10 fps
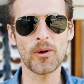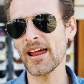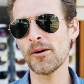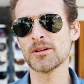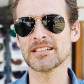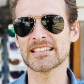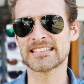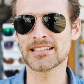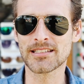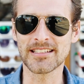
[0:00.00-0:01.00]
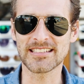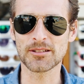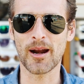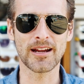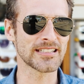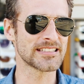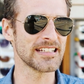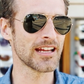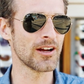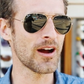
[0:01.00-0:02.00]
when I was an assistant to Mario
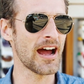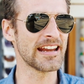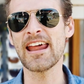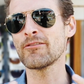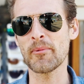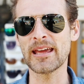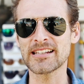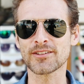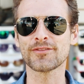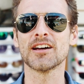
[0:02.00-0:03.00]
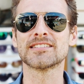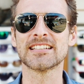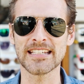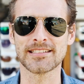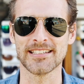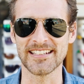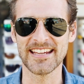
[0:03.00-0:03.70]
Testino, I never made it to first assistant.